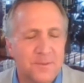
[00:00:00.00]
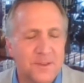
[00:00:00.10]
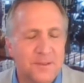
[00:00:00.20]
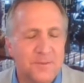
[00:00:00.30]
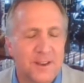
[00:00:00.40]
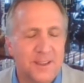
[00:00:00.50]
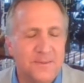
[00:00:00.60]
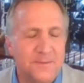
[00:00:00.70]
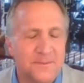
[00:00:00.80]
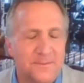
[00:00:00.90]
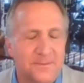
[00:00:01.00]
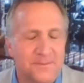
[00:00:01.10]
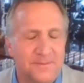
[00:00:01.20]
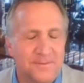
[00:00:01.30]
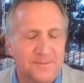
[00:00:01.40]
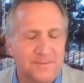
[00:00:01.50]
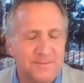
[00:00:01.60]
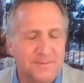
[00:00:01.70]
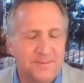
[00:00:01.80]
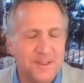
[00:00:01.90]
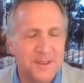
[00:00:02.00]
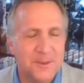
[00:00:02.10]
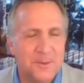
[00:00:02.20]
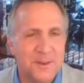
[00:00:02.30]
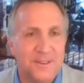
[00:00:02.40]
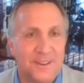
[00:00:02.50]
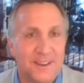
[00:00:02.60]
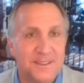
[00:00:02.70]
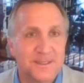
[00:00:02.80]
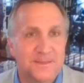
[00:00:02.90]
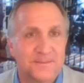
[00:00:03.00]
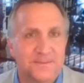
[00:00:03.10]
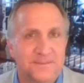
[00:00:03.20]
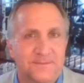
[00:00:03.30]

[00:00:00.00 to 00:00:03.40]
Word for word: And when you're ready, you can open your eyes.